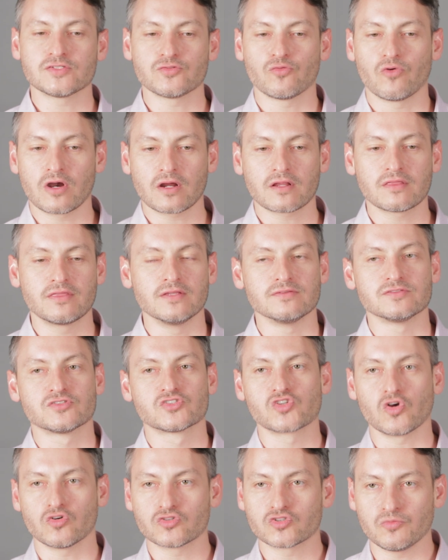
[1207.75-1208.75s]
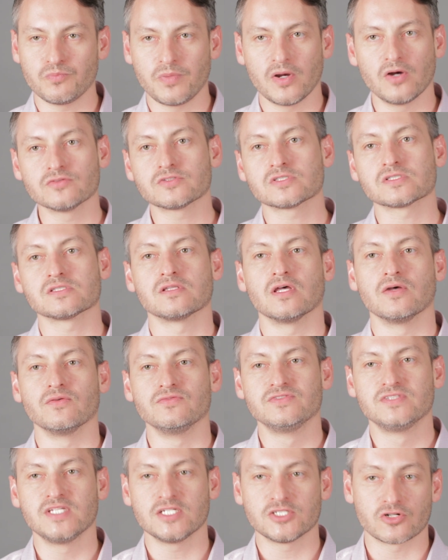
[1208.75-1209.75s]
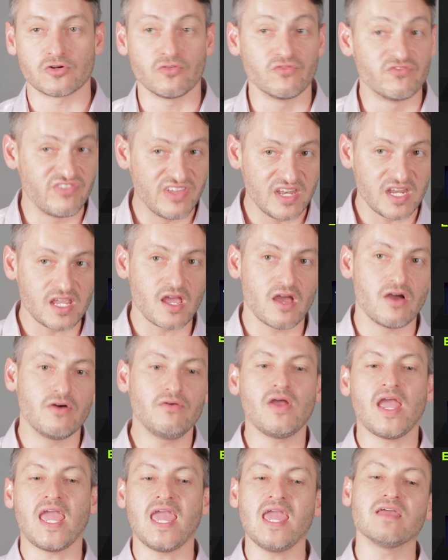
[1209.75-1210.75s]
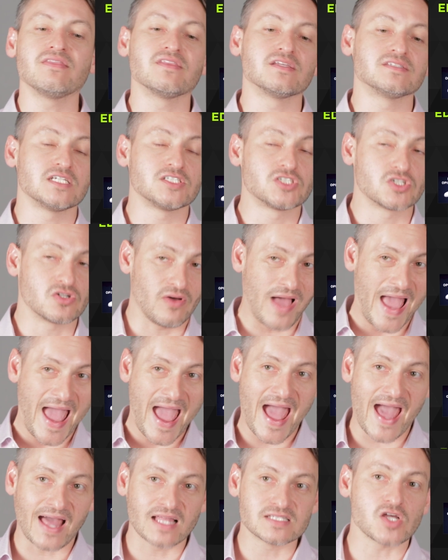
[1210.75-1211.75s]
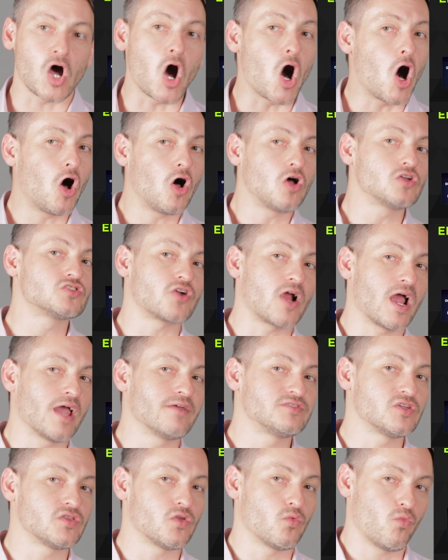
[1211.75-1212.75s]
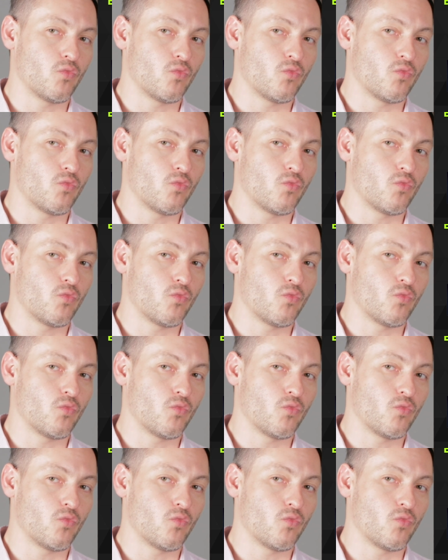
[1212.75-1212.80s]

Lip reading: this work, the social posts, the digital video, and the digital ads all drive to